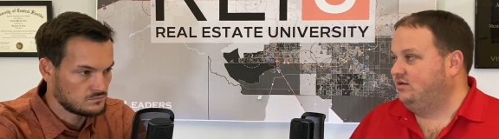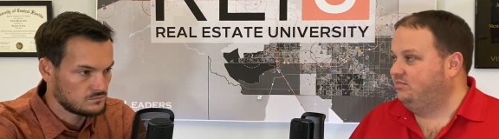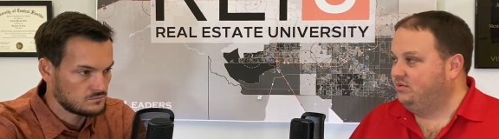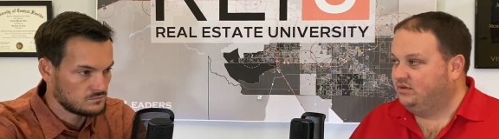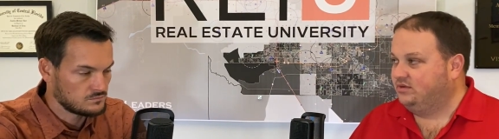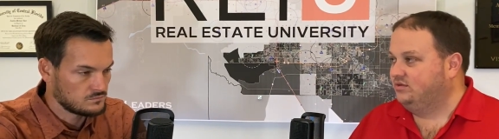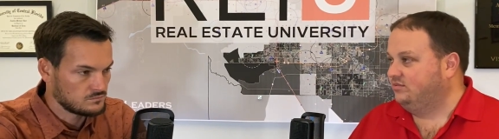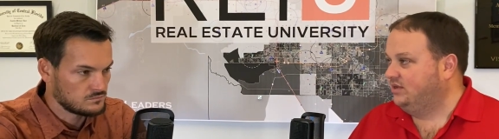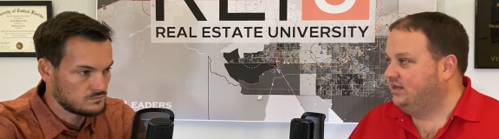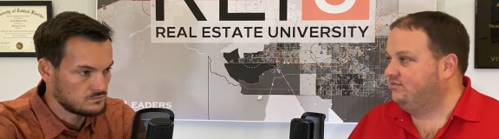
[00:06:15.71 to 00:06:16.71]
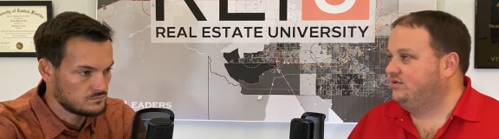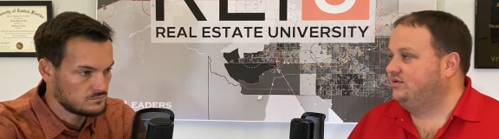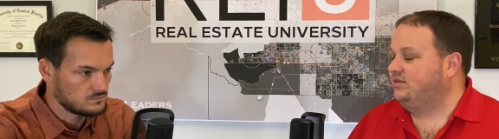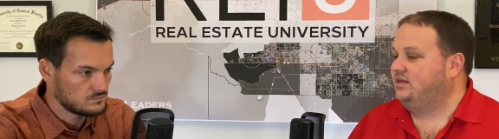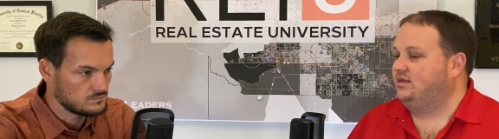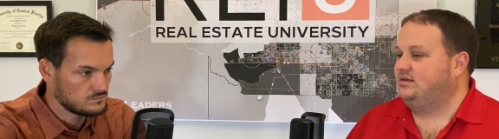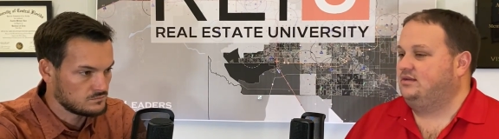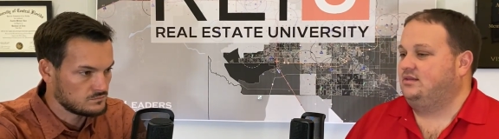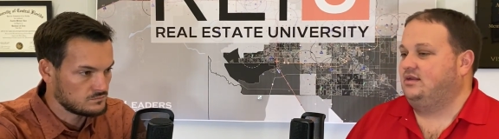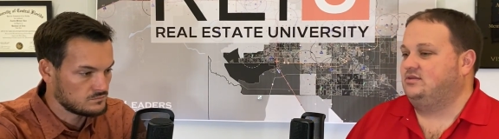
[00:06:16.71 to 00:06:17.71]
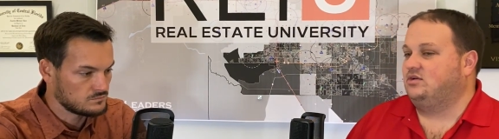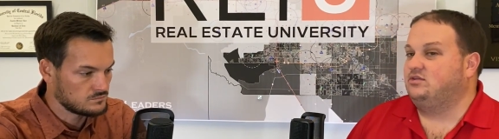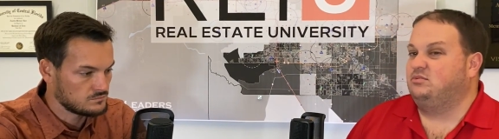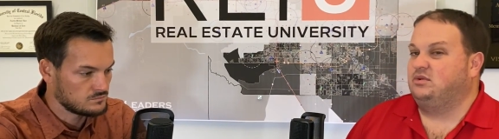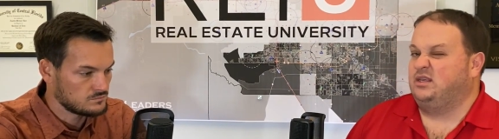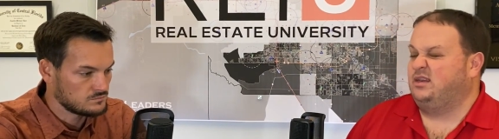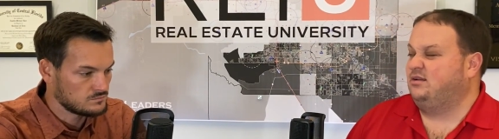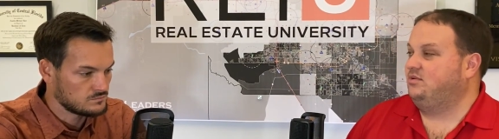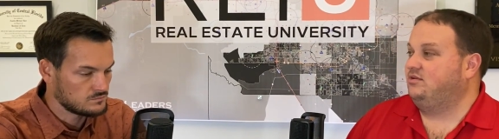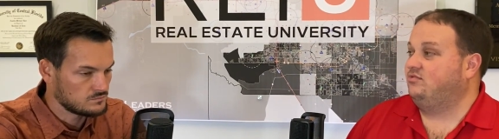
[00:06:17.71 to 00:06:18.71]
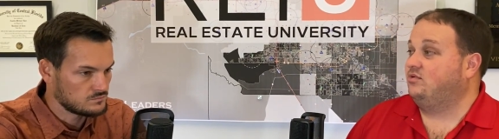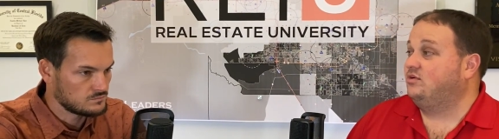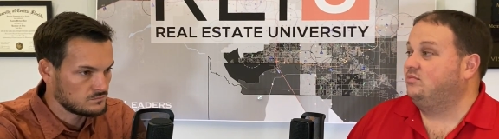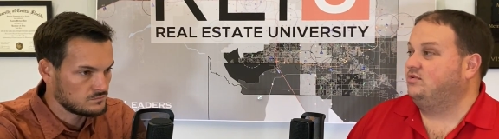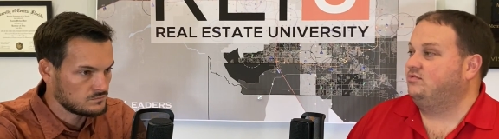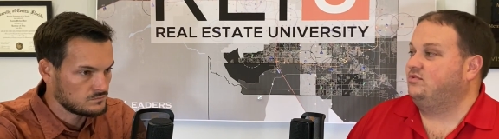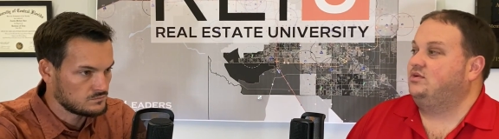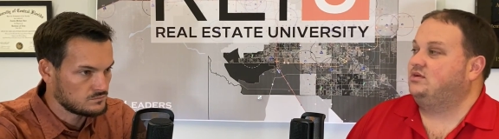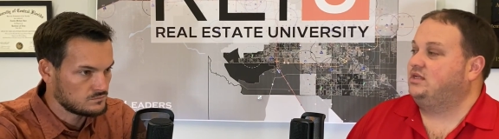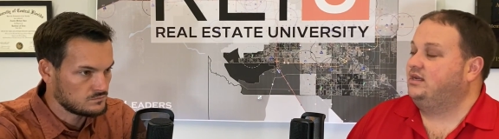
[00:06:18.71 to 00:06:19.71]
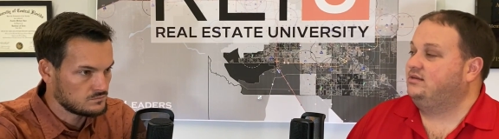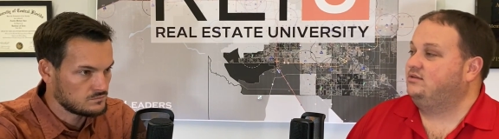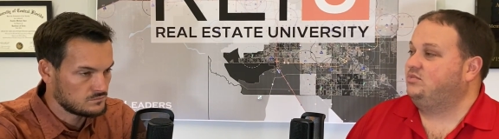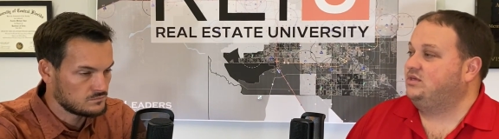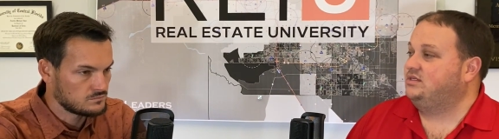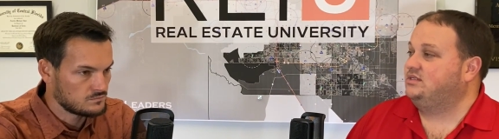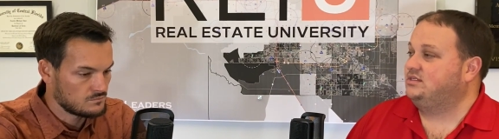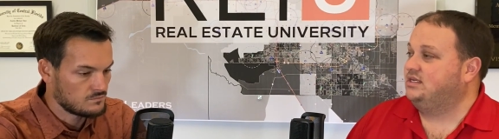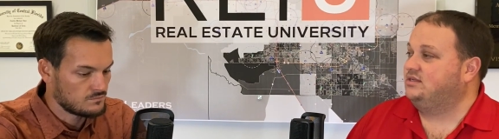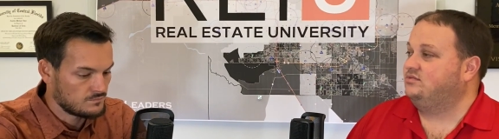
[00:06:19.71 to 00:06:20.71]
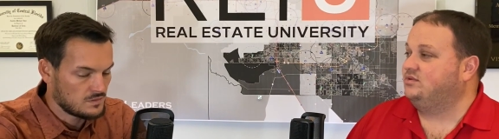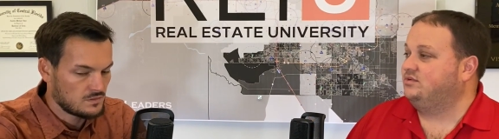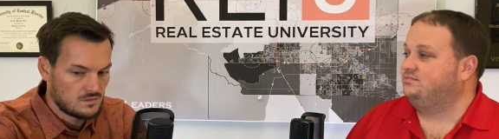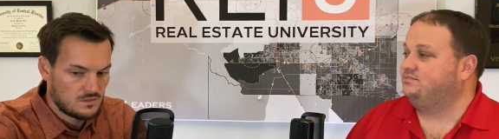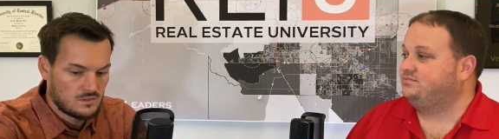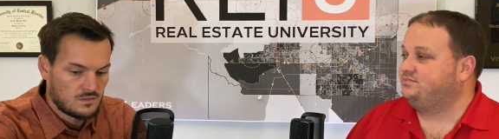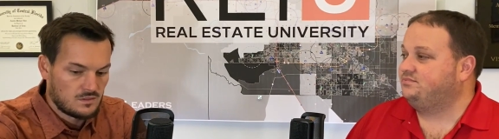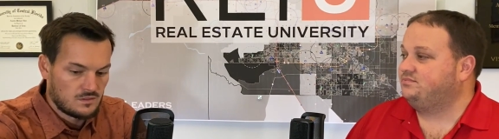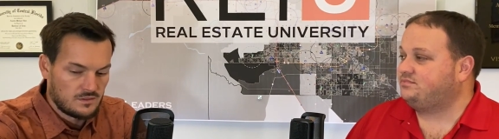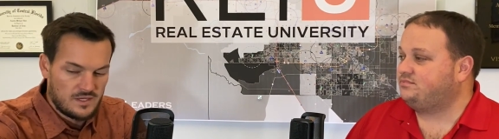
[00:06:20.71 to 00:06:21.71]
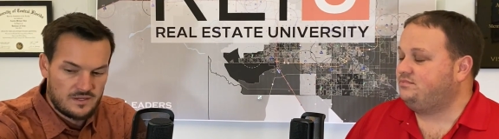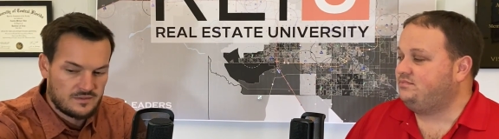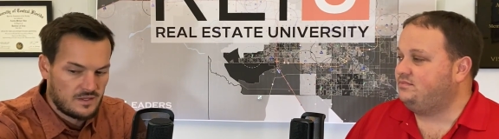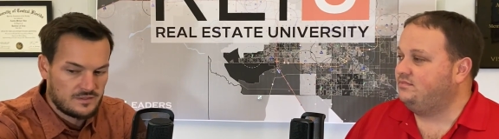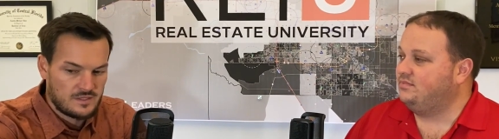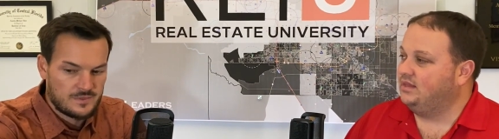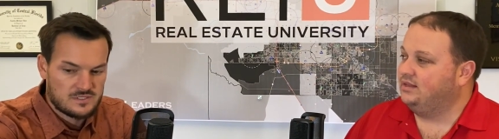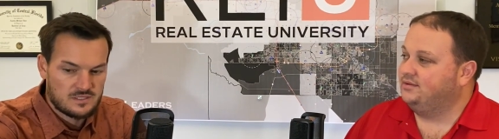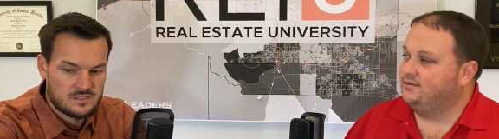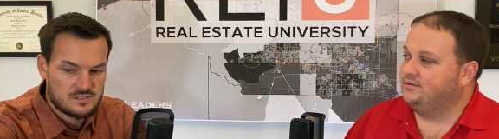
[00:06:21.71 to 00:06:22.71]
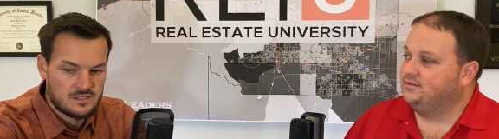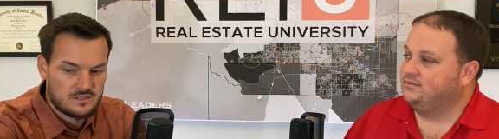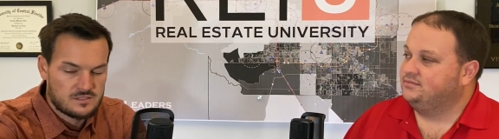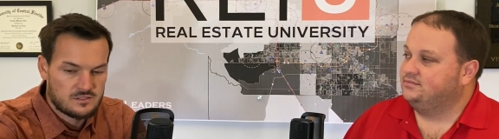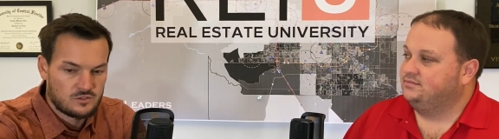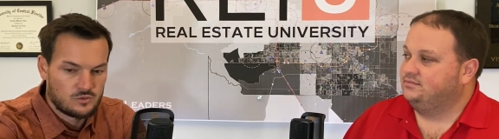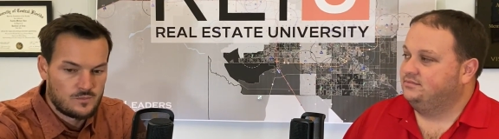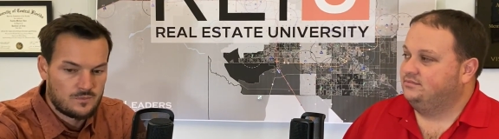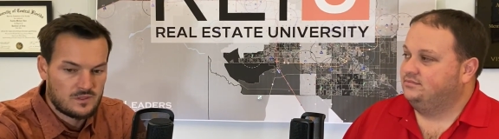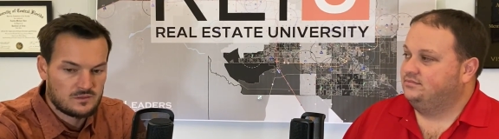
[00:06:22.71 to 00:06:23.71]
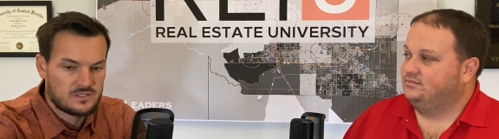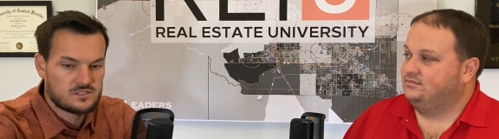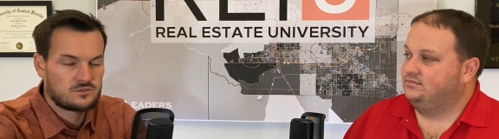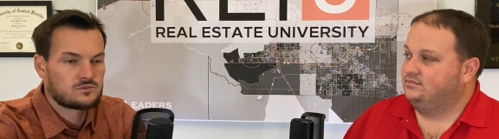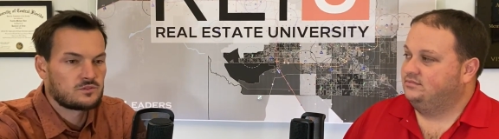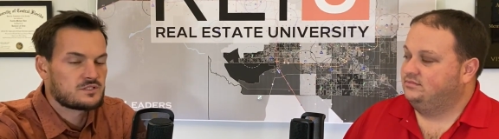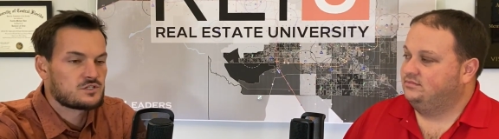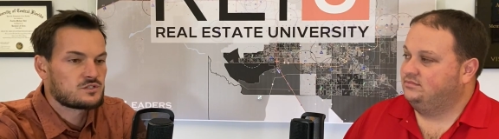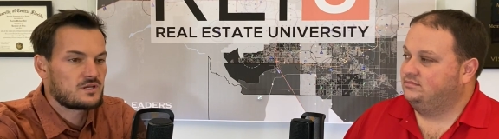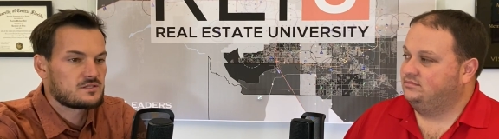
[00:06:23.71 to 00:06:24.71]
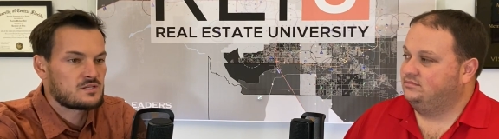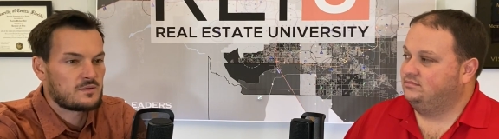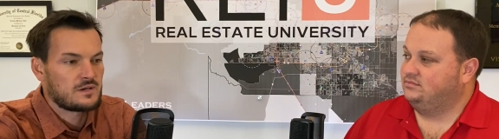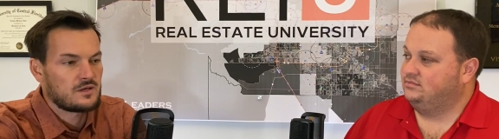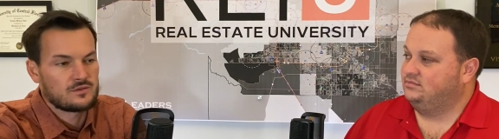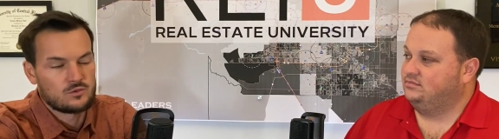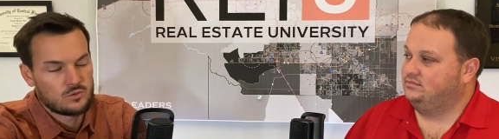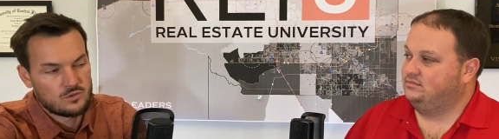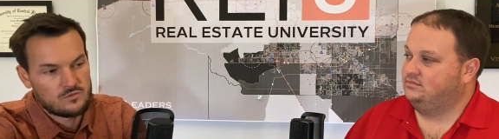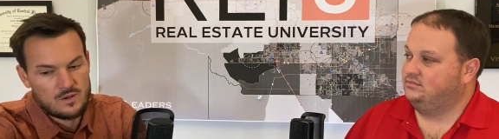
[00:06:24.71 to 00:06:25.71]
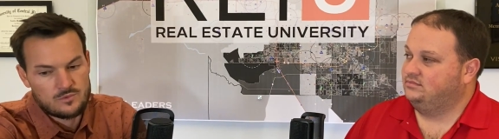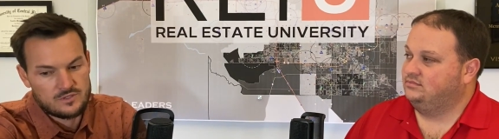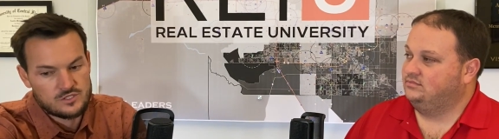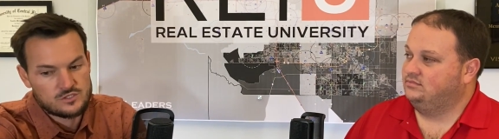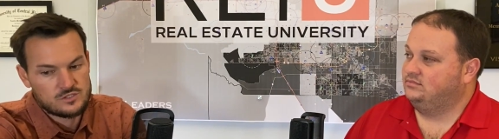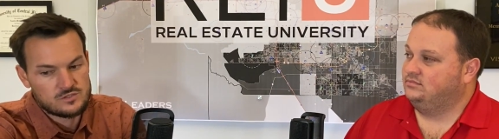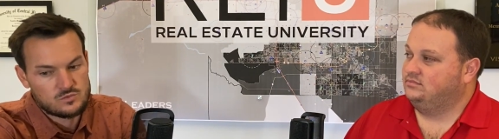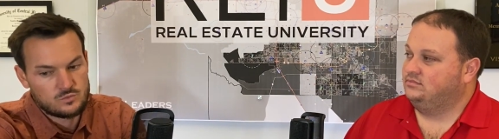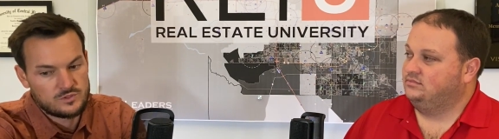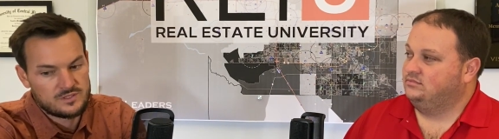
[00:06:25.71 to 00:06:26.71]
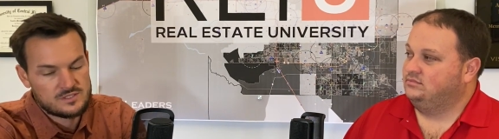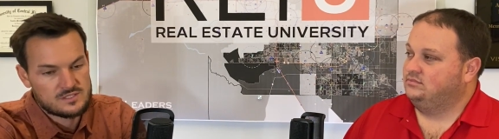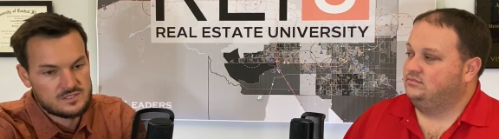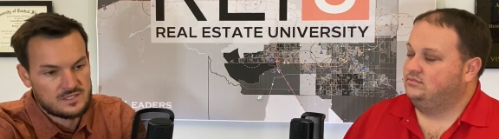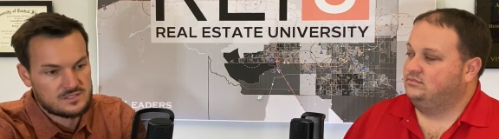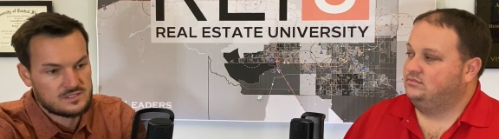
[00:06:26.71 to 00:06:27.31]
Speaker 1: or build or whatever that that it's ultimately going to be affordable for your client to be successful.
Speaker 2: Yeah, and, and that makes a lot of sense. So let's go through, let's just kind of talk about the order of operations with site